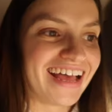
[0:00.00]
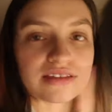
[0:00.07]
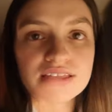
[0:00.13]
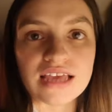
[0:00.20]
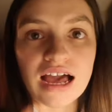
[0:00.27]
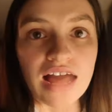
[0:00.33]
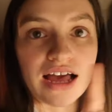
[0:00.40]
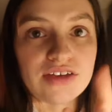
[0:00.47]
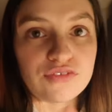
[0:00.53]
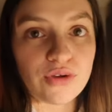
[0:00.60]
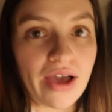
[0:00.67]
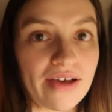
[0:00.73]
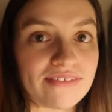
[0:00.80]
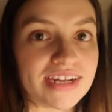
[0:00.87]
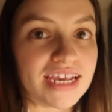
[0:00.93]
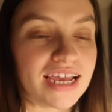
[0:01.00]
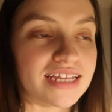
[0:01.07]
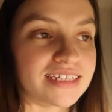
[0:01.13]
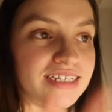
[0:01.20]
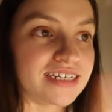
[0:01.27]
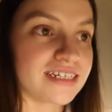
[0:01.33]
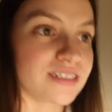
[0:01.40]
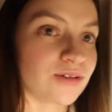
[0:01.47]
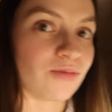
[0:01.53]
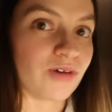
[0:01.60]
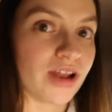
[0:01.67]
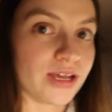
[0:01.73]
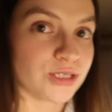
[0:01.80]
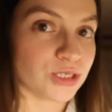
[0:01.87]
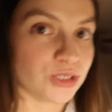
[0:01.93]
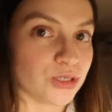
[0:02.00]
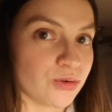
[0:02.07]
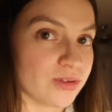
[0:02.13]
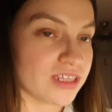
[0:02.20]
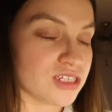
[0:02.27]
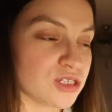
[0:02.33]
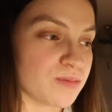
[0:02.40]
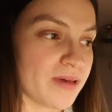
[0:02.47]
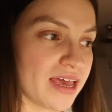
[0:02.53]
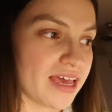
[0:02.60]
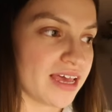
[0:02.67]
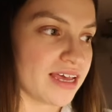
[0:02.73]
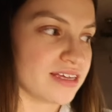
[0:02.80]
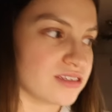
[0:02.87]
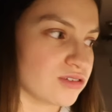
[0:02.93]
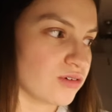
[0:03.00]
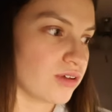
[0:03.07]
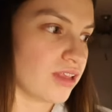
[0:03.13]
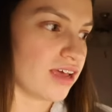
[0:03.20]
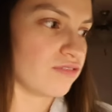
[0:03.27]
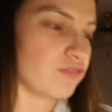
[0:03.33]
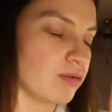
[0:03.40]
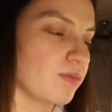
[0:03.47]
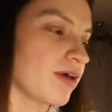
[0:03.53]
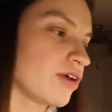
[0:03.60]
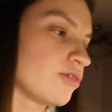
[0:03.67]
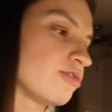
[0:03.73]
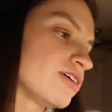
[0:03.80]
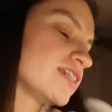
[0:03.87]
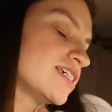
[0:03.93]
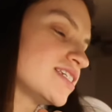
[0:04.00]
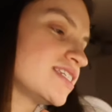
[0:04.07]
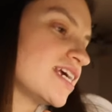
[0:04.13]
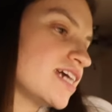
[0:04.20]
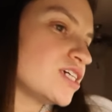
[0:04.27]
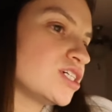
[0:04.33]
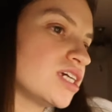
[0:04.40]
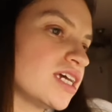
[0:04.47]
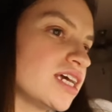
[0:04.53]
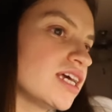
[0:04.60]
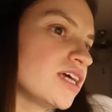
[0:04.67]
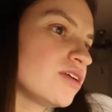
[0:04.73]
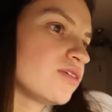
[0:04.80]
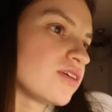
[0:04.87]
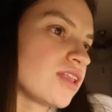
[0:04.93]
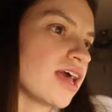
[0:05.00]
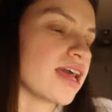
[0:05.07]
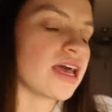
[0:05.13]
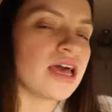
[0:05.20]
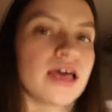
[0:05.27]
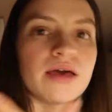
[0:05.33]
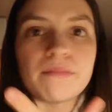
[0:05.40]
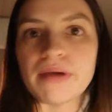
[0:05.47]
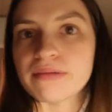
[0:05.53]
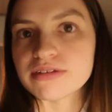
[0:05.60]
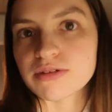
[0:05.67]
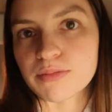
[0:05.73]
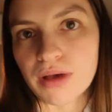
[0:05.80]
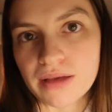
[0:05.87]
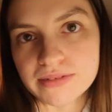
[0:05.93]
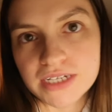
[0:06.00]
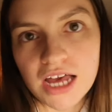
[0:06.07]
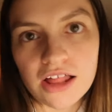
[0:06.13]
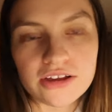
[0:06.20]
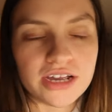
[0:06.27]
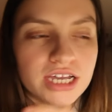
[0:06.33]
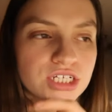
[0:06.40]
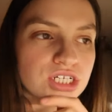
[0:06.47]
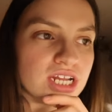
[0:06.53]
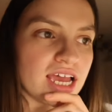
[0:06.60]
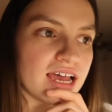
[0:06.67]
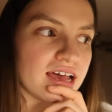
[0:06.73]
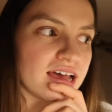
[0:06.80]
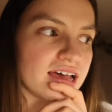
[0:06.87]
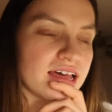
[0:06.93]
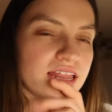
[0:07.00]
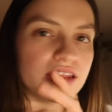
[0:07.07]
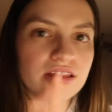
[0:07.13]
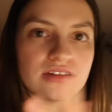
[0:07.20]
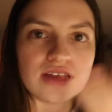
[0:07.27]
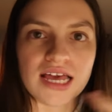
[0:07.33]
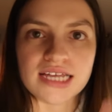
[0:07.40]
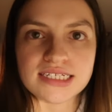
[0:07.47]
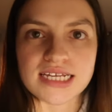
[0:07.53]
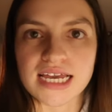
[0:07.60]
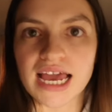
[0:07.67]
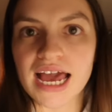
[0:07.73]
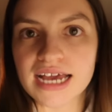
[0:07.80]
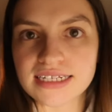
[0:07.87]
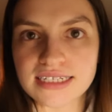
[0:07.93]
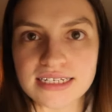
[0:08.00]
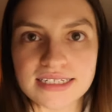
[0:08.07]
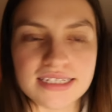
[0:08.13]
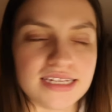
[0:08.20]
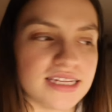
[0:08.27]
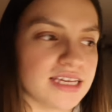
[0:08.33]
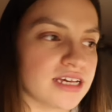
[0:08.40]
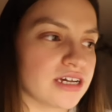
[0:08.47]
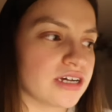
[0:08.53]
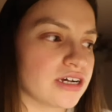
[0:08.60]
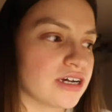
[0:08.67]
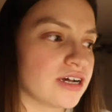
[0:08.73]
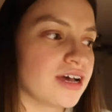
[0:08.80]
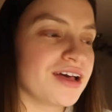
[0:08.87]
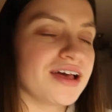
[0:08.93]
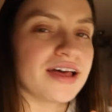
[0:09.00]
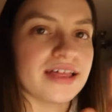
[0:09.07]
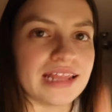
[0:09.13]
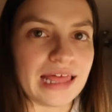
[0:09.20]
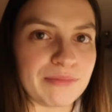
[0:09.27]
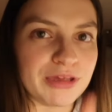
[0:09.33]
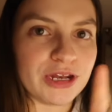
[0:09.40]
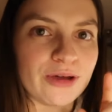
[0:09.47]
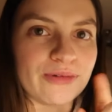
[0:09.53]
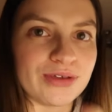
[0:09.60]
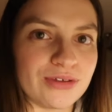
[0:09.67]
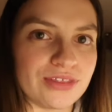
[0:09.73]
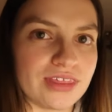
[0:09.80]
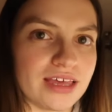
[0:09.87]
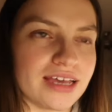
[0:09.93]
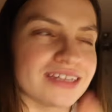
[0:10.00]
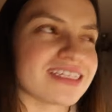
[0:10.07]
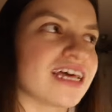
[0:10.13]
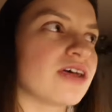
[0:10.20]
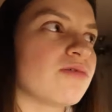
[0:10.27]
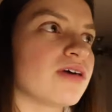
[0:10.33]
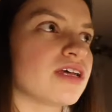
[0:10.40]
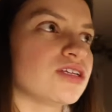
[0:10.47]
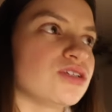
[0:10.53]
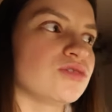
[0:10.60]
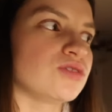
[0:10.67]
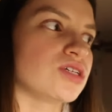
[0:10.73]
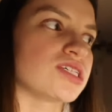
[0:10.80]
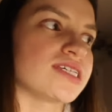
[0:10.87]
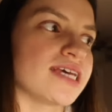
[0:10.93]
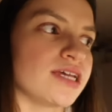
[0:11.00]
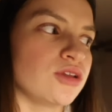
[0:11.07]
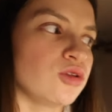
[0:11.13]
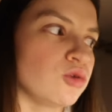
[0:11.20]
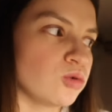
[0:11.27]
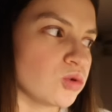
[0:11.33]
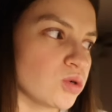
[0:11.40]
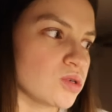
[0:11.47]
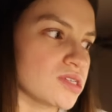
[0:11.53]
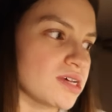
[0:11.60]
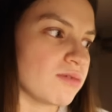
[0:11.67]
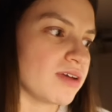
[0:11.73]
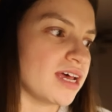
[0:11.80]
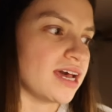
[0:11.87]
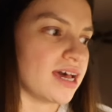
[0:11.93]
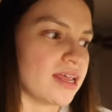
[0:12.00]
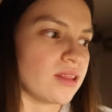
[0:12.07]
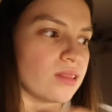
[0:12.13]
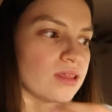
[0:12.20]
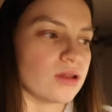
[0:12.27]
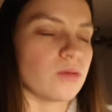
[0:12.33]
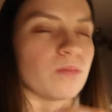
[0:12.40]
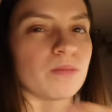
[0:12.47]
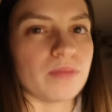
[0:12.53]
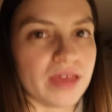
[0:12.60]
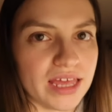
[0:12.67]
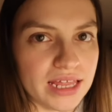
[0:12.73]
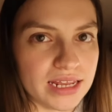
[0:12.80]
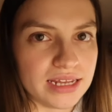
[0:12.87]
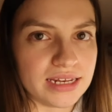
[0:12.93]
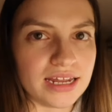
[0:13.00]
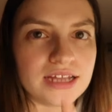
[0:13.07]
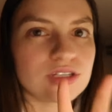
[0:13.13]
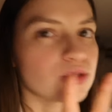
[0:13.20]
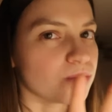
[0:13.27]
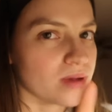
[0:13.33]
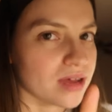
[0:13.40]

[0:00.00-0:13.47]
yeah, if you have any ideas on what I should do with the space or like for better organization or like maybe some pops of color I should add as like accents in here, let me know what you think. Cause I don't wanna do just like neutrals. I wanna add a little bit, not too